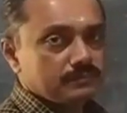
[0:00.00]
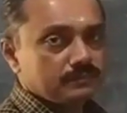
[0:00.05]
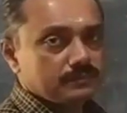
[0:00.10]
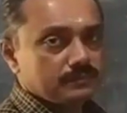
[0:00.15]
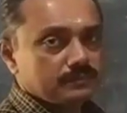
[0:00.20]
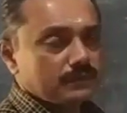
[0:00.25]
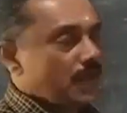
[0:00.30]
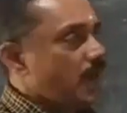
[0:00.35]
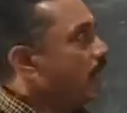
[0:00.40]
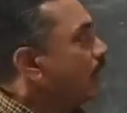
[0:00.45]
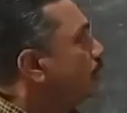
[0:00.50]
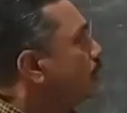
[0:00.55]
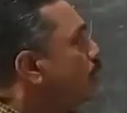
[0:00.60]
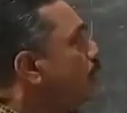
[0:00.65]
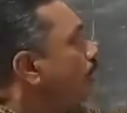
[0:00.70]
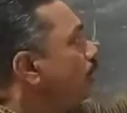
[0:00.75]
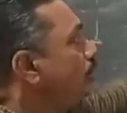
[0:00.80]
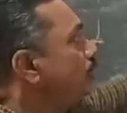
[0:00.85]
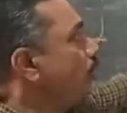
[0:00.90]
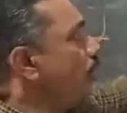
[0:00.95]
They are
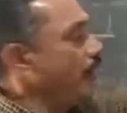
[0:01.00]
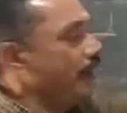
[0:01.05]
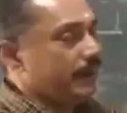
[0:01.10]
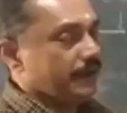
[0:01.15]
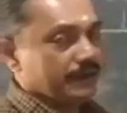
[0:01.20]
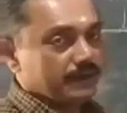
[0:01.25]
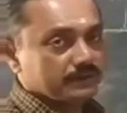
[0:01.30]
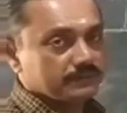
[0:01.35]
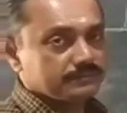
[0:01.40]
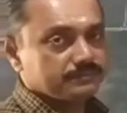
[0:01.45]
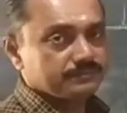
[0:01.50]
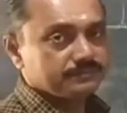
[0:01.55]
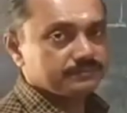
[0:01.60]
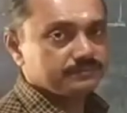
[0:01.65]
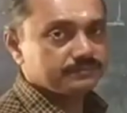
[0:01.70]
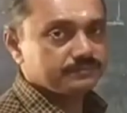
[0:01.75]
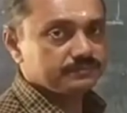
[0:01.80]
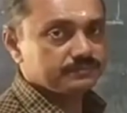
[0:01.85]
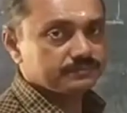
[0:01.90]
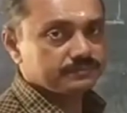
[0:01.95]
not joined.
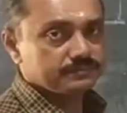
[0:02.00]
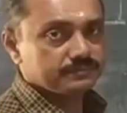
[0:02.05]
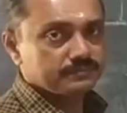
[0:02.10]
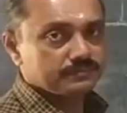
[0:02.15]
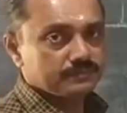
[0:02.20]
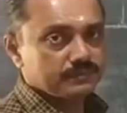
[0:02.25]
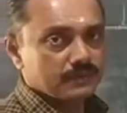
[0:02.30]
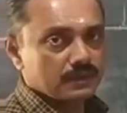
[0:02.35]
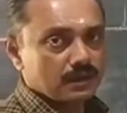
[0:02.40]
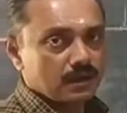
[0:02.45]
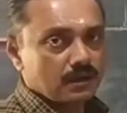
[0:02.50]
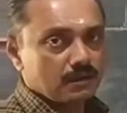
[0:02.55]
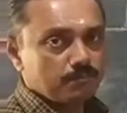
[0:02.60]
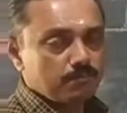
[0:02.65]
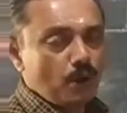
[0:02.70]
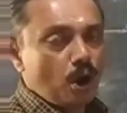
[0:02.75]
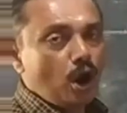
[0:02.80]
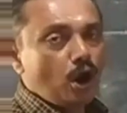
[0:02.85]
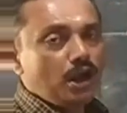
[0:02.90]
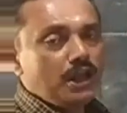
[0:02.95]

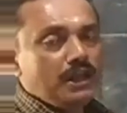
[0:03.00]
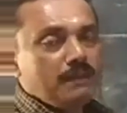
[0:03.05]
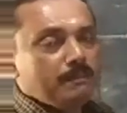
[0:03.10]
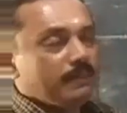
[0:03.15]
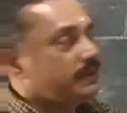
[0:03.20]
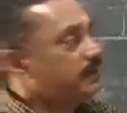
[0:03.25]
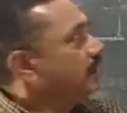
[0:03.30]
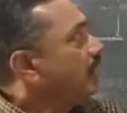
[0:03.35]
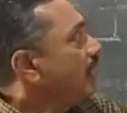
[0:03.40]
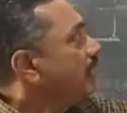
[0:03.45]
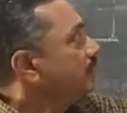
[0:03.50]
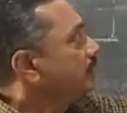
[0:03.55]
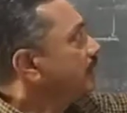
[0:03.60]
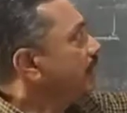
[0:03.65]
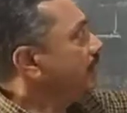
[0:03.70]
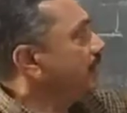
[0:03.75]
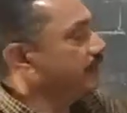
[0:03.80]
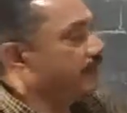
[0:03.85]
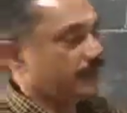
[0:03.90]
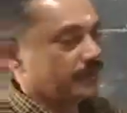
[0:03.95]
Polypetalous
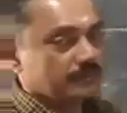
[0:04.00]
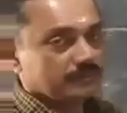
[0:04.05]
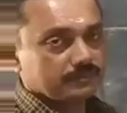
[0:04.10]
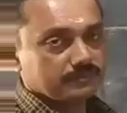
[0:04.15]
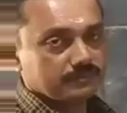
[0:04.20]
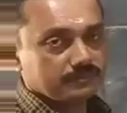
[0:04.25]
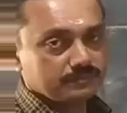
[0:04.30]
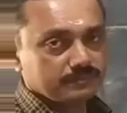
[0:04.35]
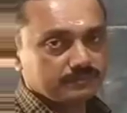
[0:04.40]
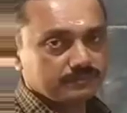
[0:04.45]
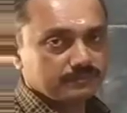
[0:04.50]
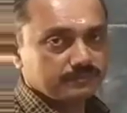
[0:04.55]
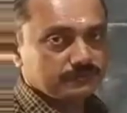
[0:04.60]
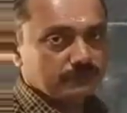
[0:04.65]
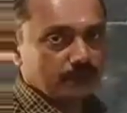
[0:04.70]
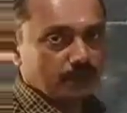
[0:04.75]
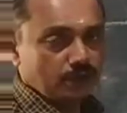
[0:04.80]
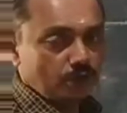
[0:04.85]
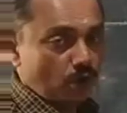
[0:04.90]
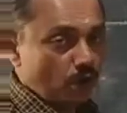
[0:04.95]
condition.
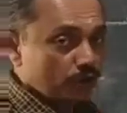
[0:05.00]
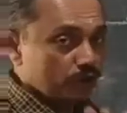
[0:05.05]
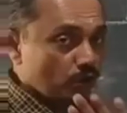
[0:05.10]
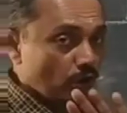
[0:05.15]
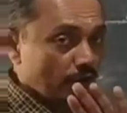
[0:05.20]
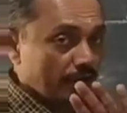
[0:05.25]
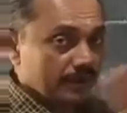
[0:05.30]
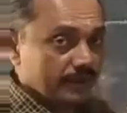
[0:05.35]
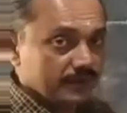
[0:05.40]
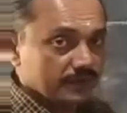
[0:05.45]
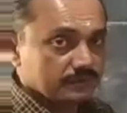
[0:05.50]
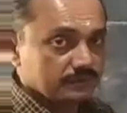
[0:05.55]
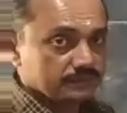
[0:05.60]
Not joined.